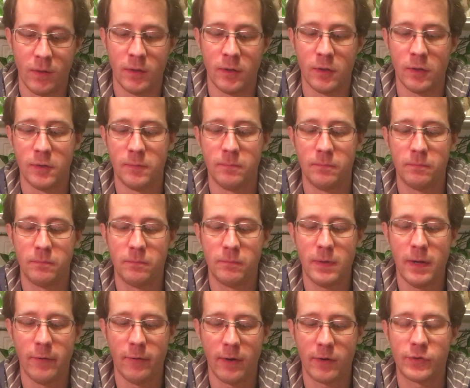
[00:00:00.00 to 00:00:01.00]

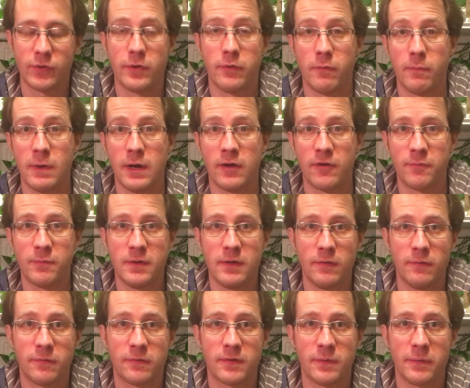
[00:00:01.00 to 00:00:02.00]
It actually reminds me
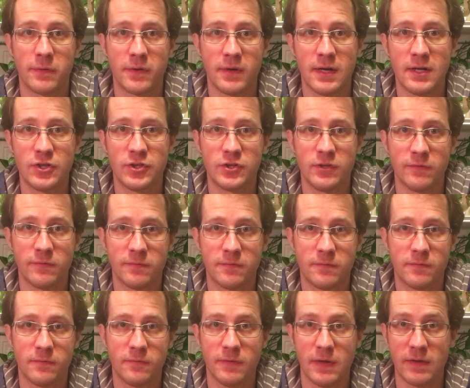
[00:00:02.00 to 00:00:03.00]
of some of the Night
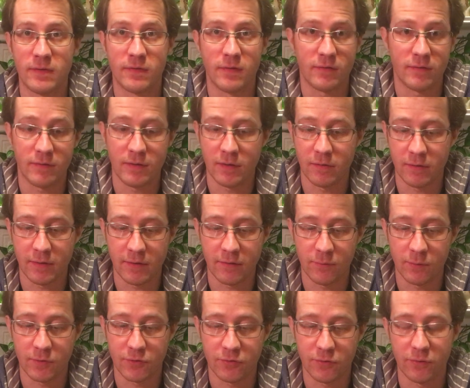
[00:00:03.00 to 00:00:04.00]
Shift Weisse
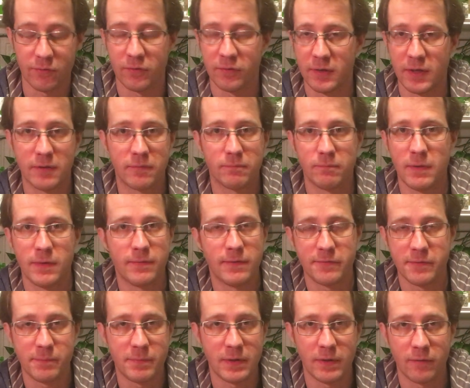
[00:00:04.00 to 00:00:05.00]
series, which those are like my
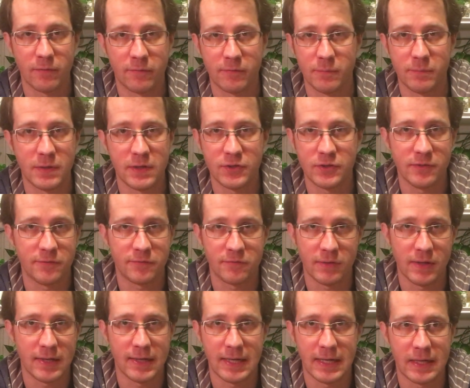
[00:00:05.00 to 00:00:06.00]
favorite beers from Night
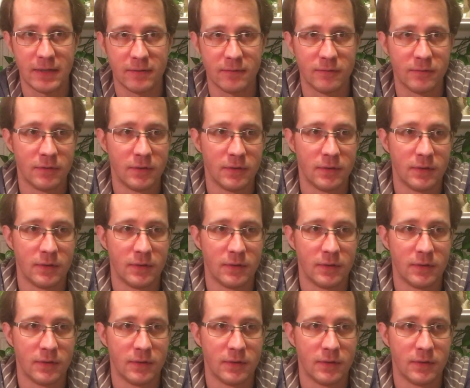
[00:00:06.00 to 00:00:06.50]
Shift right now,